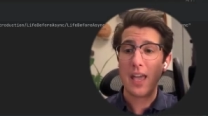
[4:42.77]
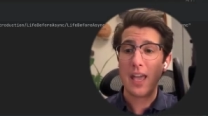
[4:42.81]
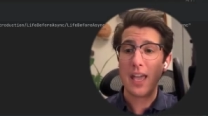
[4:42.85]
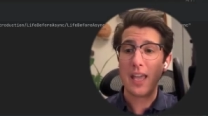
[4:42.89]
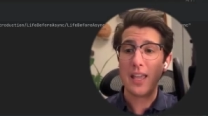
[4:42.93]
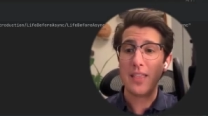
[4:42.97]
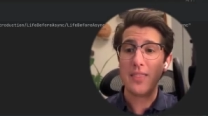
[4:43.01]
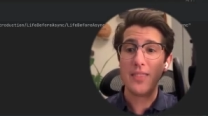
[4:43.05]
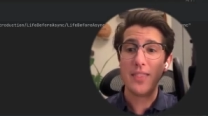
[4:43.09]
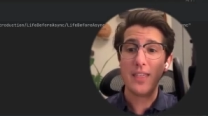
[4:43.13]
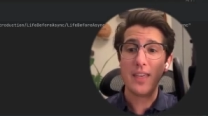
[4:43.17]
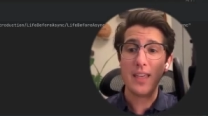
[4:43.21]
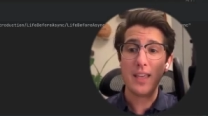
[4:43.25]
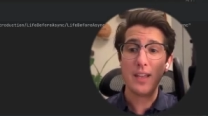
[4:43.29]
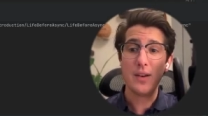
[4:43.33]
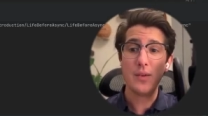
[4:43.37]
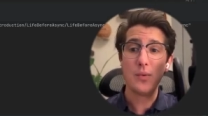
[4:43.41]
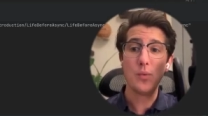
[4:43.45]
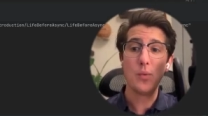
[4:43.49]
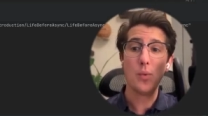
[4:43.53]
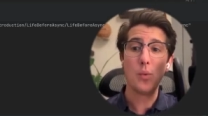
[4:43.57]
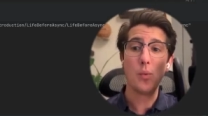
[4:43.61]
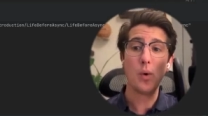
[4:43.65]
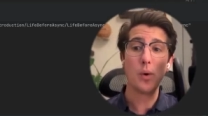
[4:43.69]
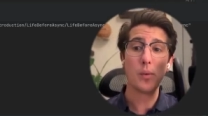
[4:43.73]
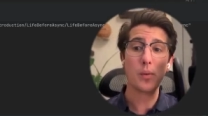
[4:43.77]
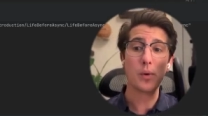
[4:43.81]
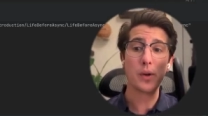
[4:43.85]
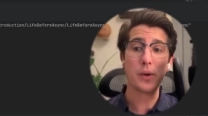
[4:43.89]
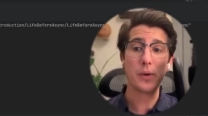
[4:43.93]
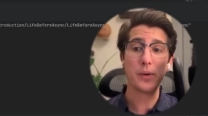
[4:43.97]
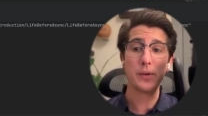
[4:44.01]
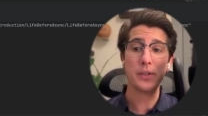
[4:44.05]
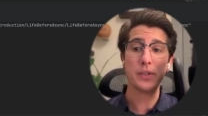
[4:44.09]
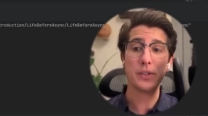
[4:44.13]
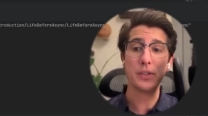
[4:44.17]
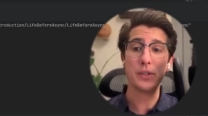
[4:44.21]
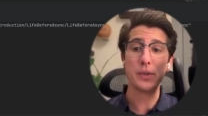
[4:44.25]
And then what we're
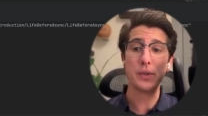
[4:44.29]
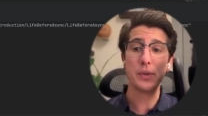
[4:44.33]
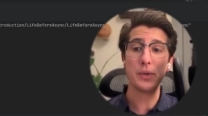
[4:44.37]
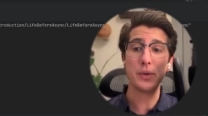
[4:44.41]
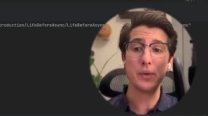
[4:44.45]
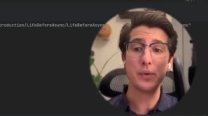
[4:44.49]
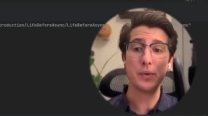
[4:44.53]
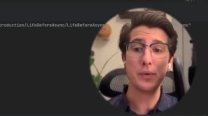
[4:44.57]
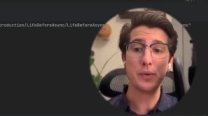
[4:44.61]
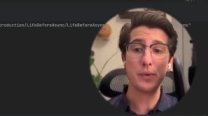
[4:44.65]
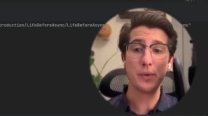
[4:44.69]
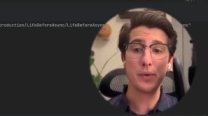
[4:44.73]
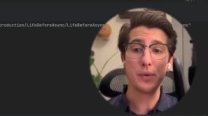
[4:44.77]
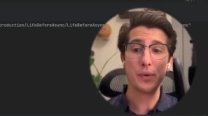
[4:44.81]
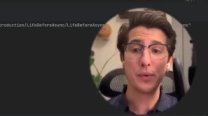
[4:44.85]
going to do